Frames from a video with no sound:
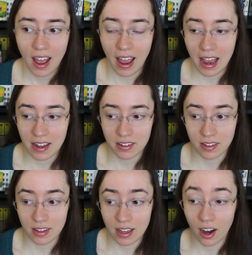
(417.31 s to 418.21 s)
and
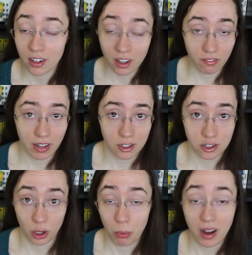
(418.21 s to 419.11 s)
the
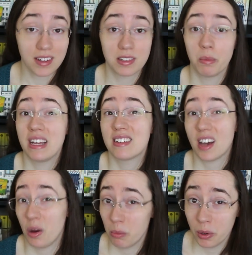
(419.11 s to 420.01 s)
unconventional, possibly
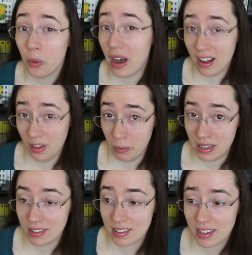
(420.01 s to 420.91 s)
taboo
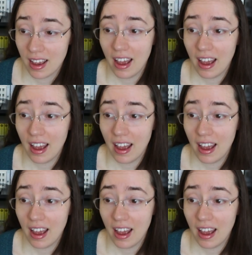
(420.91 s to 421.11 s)
elements,